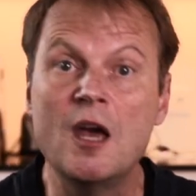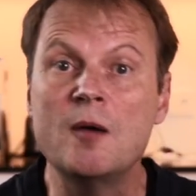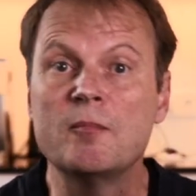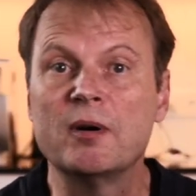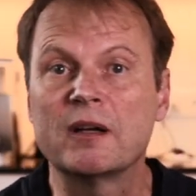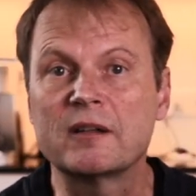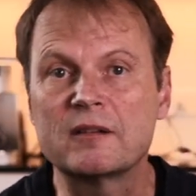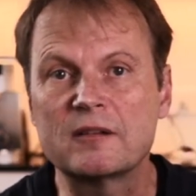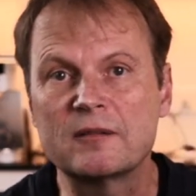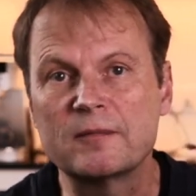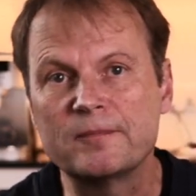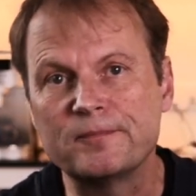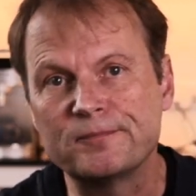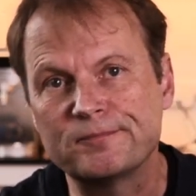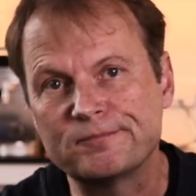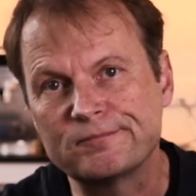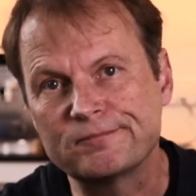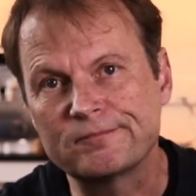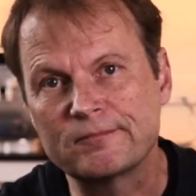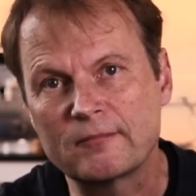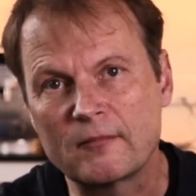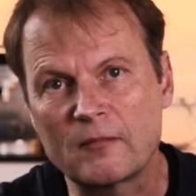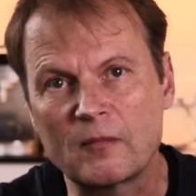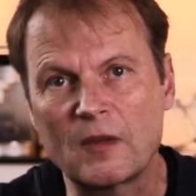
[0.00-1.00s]
But
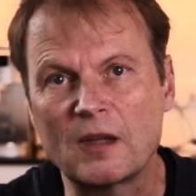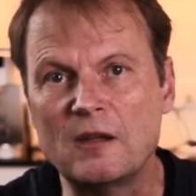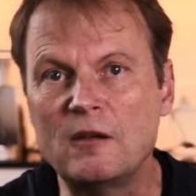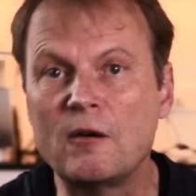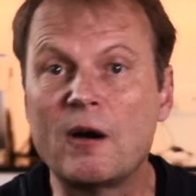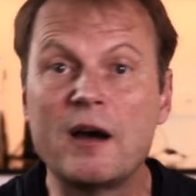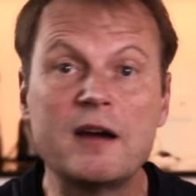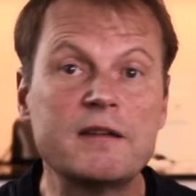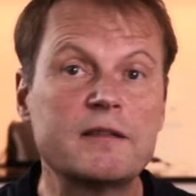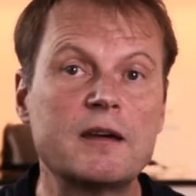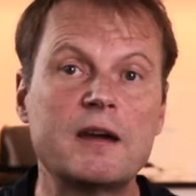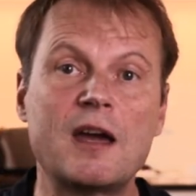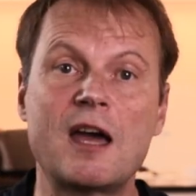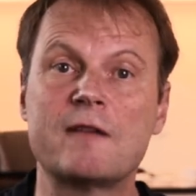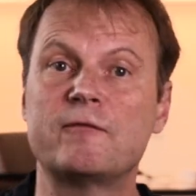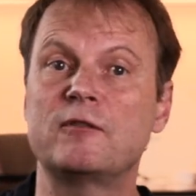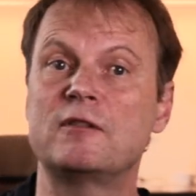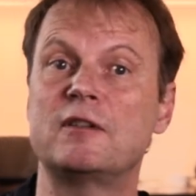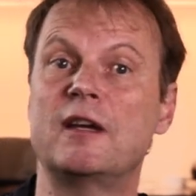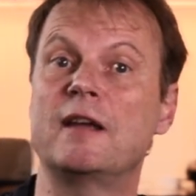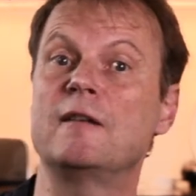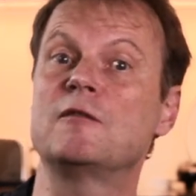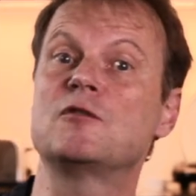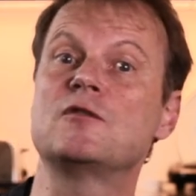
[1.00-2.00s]
you either have
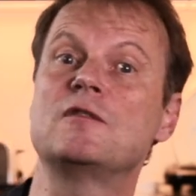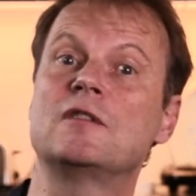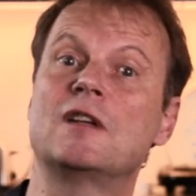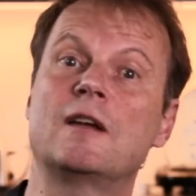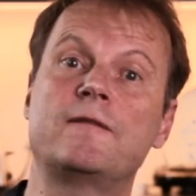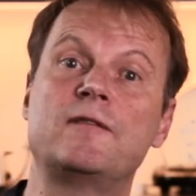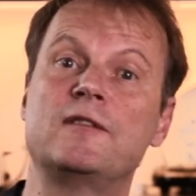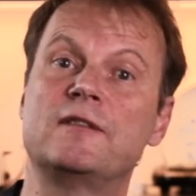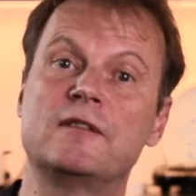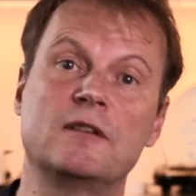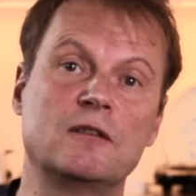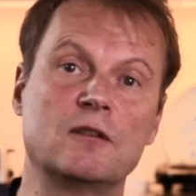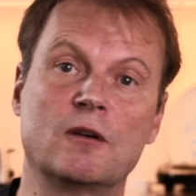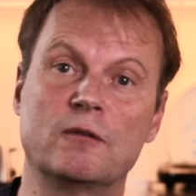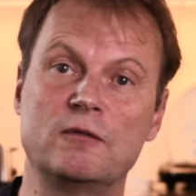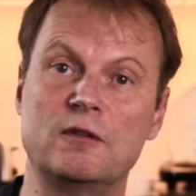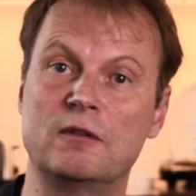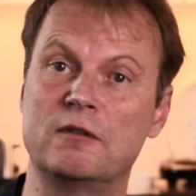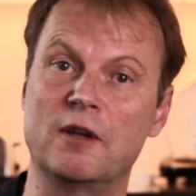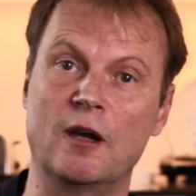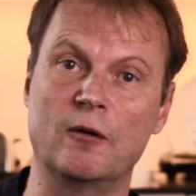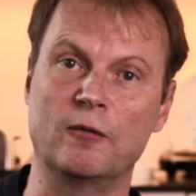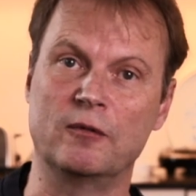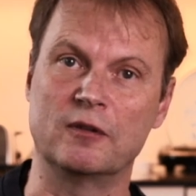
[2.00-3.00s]
attention deficit or you
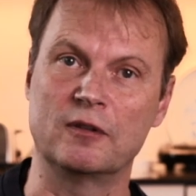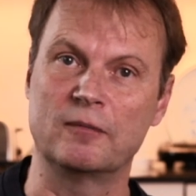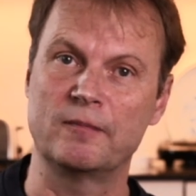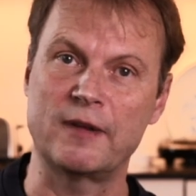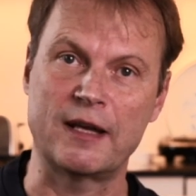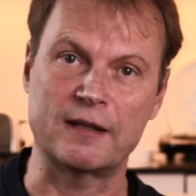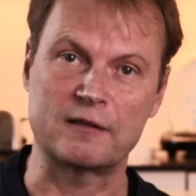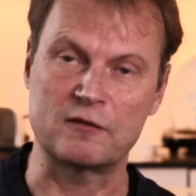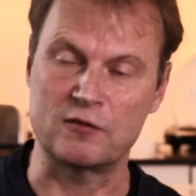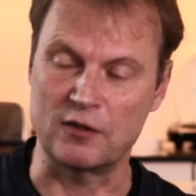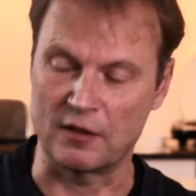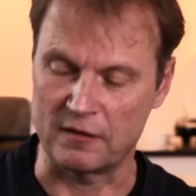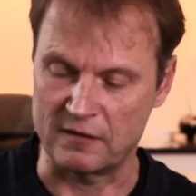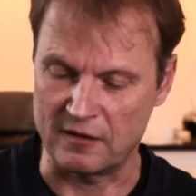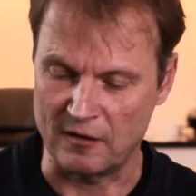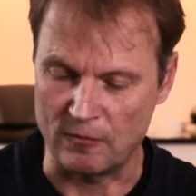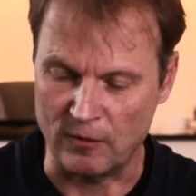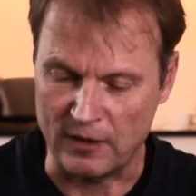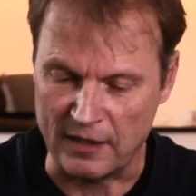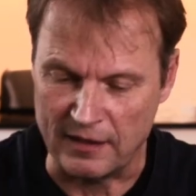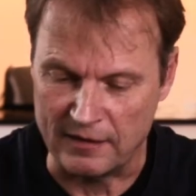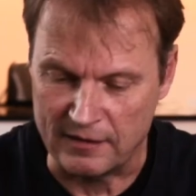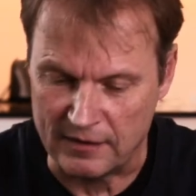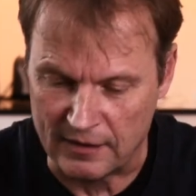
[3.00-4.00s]
don't. That's just the
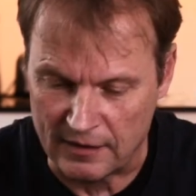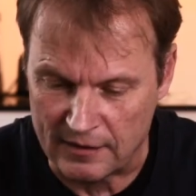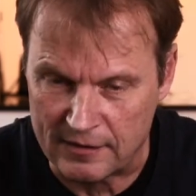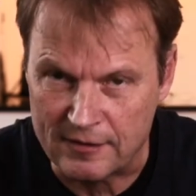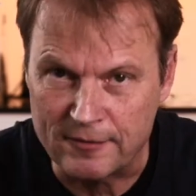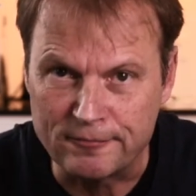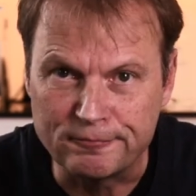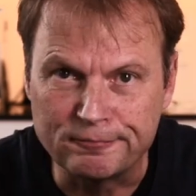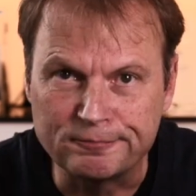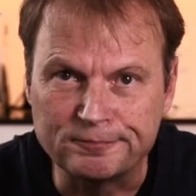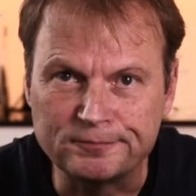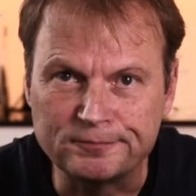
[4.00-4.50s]
way it is.